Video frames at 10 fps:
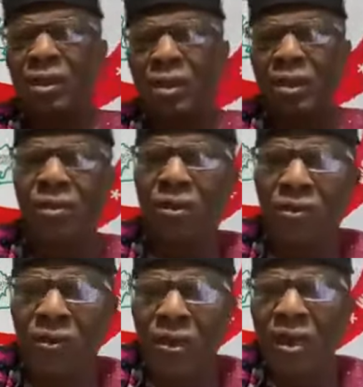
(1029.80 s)
He's not
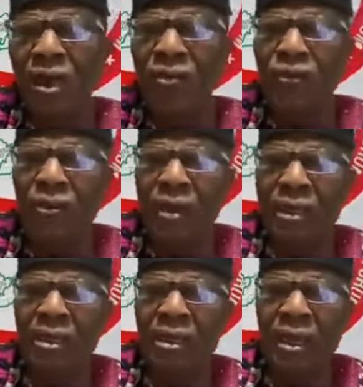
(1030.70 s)
originally from
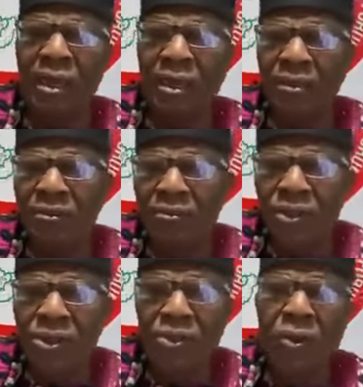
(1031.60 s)
Nigeria.
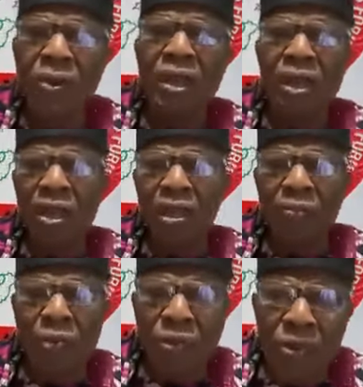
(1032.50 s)
So he is
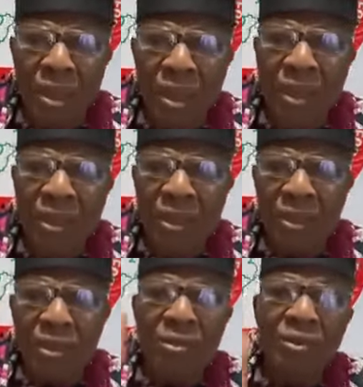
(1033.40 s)
building
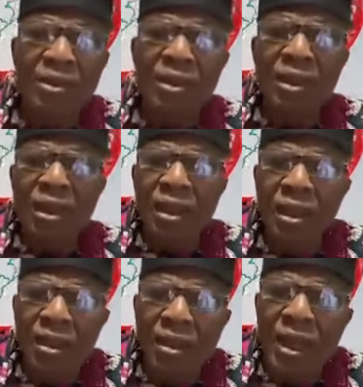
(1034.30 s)

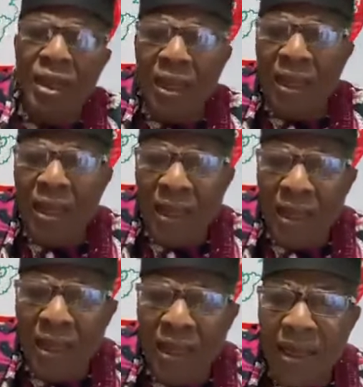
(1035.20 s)
grade A
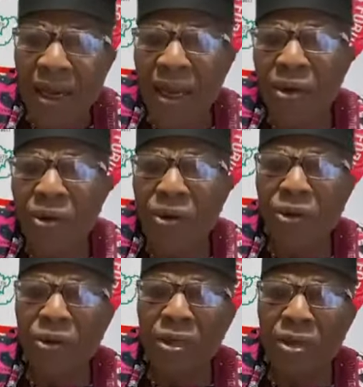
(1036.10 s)
railroad
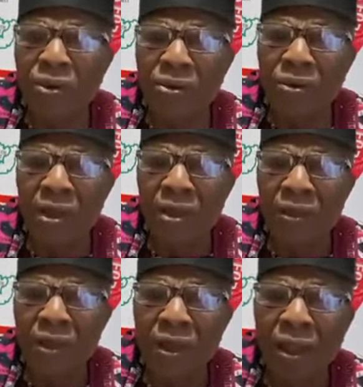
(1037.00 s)
to his country.
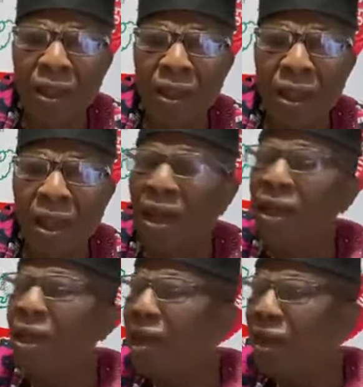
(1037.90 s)
And